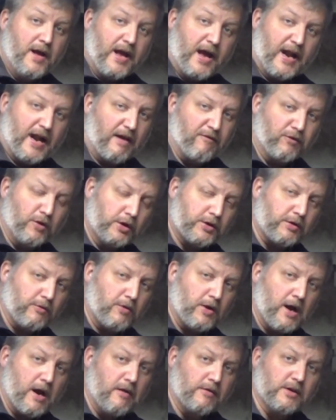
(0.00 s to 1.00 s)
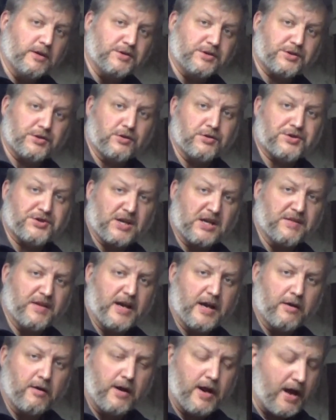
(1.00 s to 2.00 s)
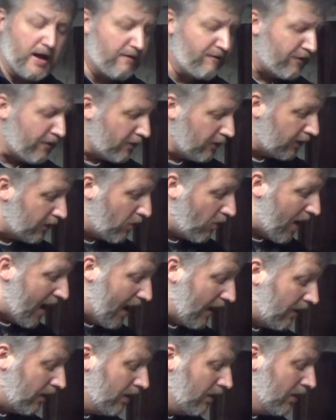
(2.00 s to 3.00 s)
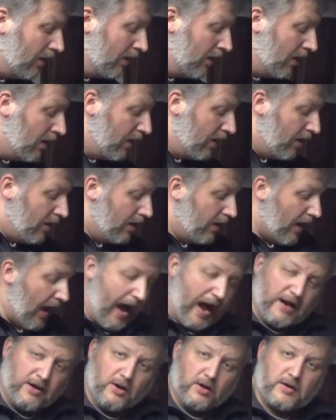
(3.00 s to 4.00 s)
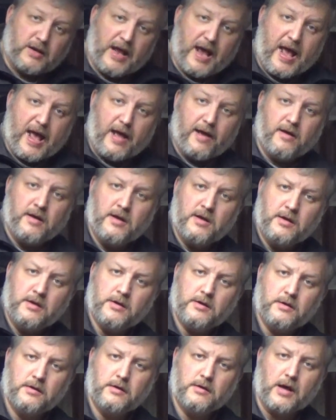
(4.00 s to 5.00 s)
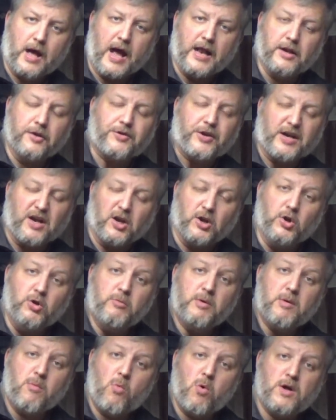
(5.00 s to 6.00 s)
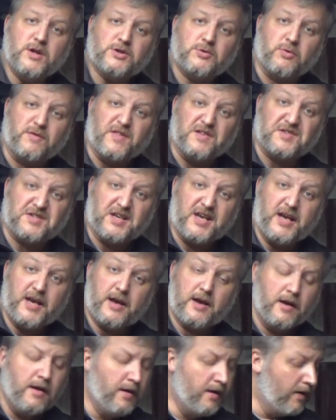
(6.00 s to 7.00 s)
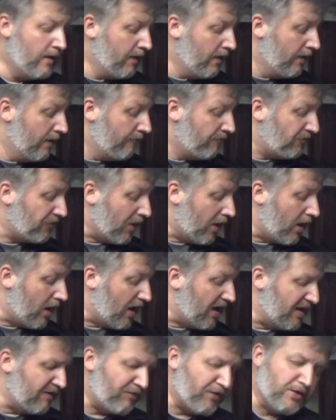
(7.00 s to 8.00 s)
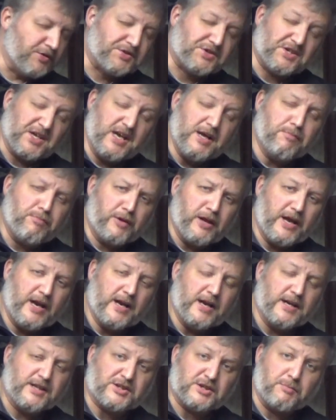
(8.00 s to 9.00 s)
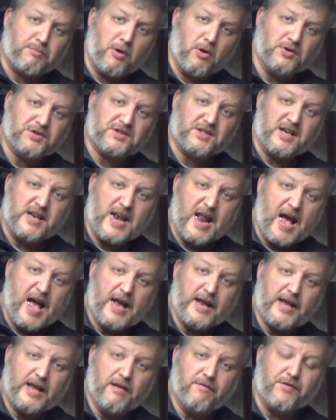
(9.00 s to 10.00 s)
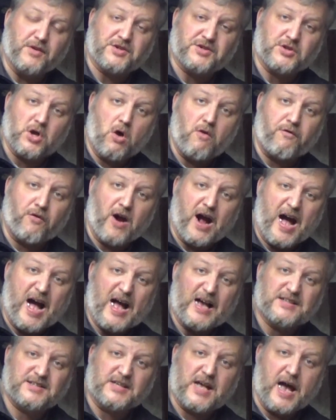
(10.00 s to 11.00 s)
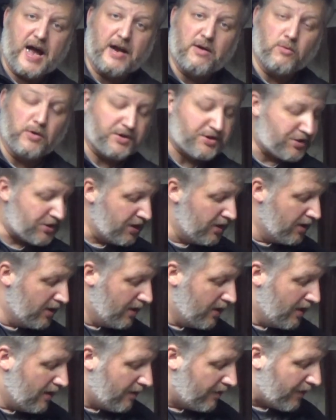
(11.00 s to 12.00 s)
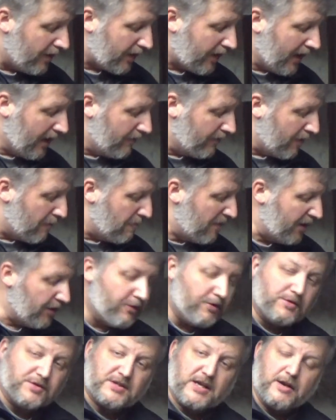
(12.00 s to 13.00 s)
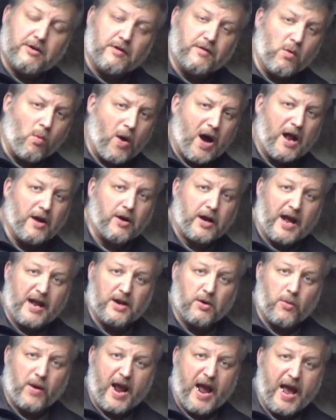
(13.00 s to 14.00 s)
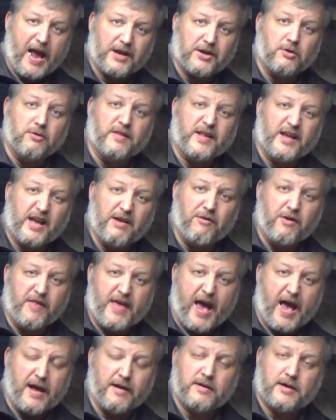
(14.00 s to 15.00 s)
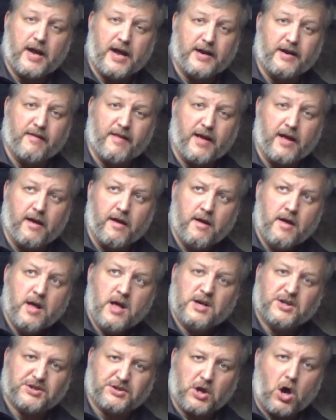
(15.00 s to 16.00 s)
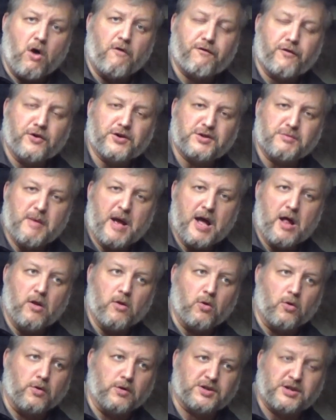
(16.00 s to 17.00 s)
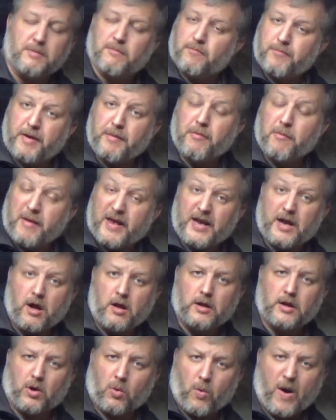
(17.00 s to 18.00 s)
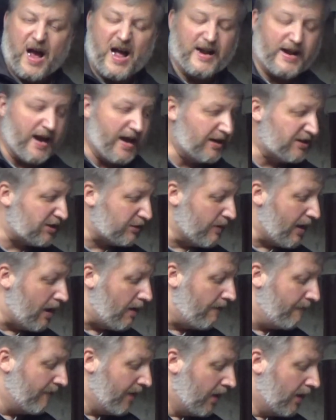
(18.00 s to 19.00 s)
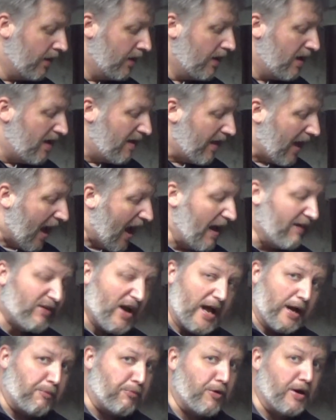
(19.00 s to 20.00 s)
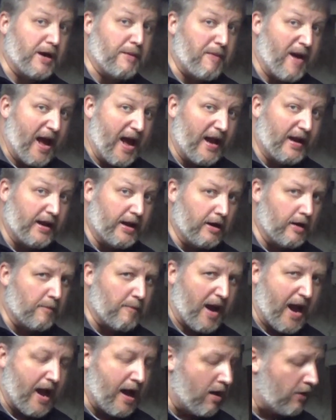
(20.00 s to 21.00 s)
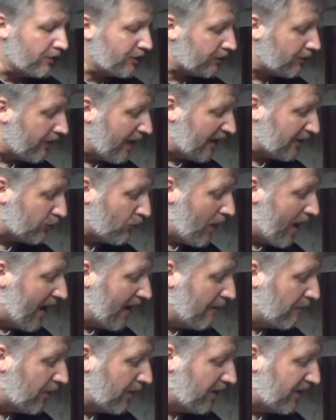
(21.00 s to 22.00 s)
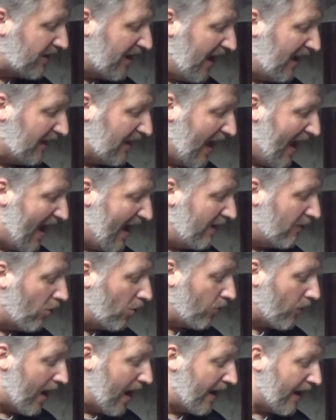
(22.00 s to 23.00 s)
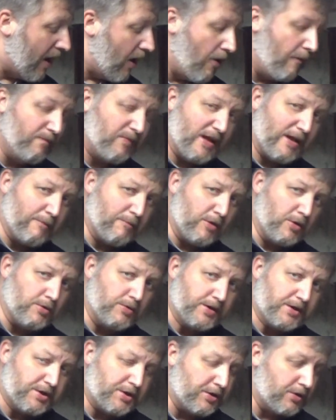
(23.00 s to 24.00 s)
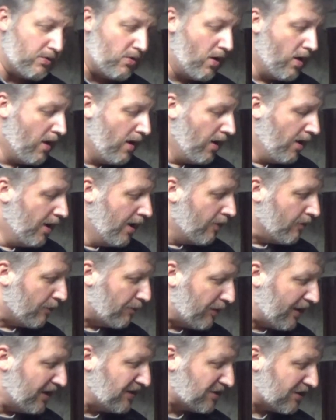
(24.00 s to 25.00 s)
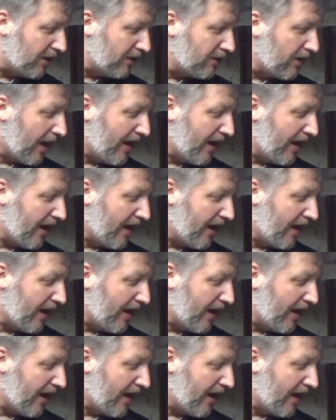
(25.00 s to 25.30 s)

And I've looked around and searched on the internet for a little while. I looked at I looked at aluminum ones with the zinc. Uh, if they're zinc plated, it's supposed to not give the sulfur oxide, which the, the minerals that are in the water kind of react to it. They give you that kind of the sulfur smell, or some people may call it a rotten egg smell. I've got it pretty bad here in my house, so that's why I'm going to take the anode rod out and I'm going to replace it.